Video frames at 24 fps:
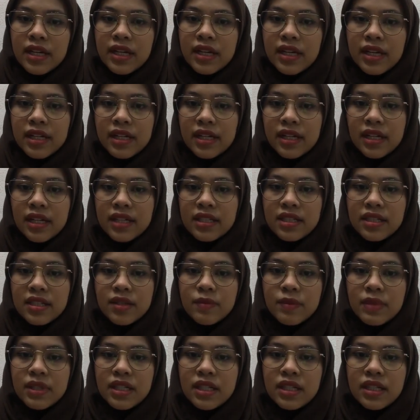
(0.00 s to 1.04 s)
another
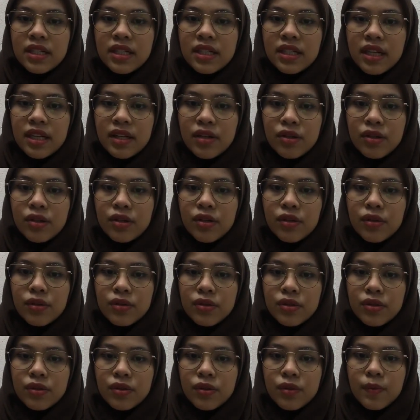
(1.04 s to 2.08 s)
customer cannot
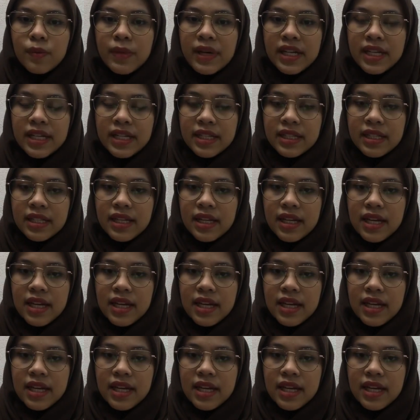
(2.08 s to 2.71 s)
also buy it.